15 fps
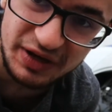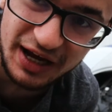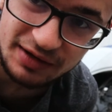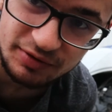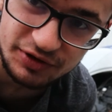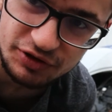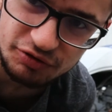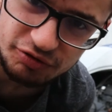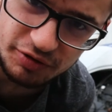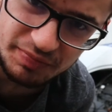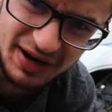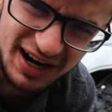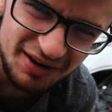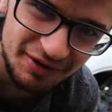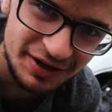be able to
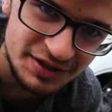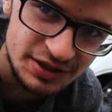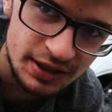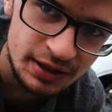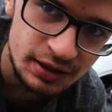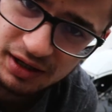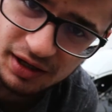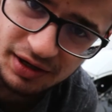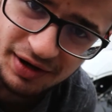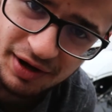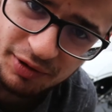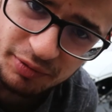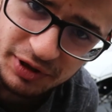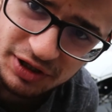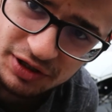repair it, and
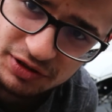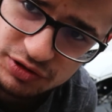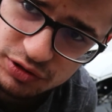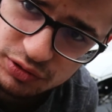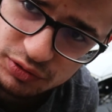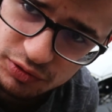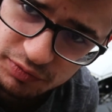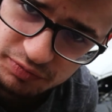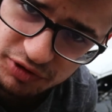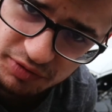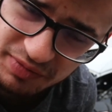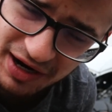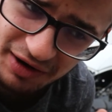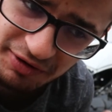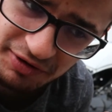now we need to
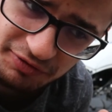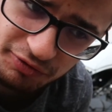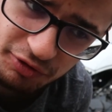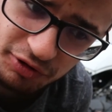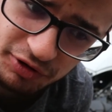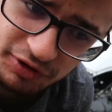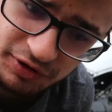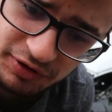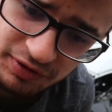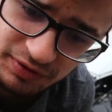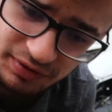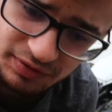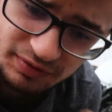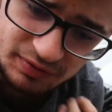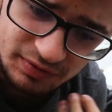prepare it for
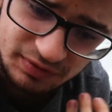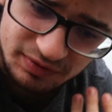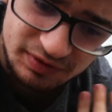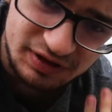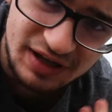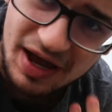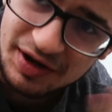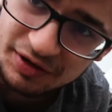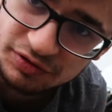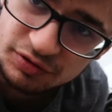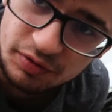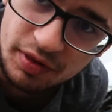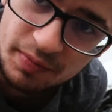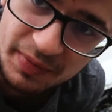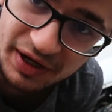getting to the